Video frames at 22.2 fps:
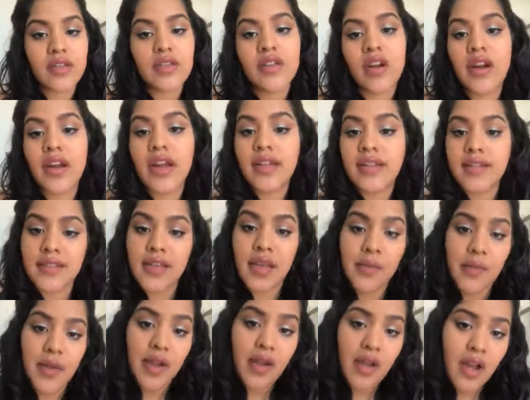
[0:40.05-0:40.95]
to start
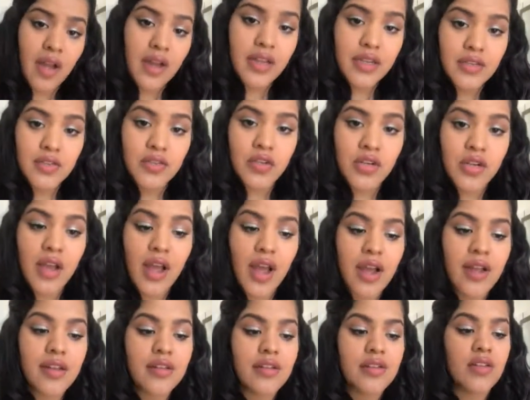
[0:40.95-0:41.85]
antibiotics or
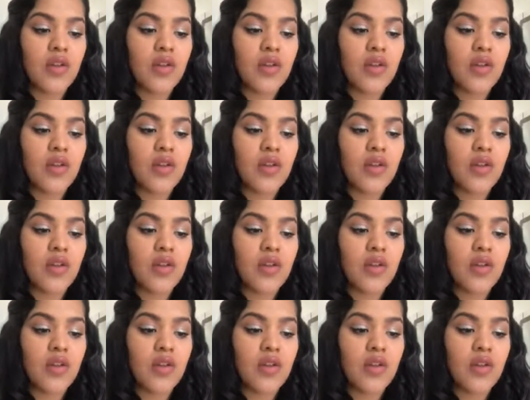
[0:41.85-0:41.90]
not.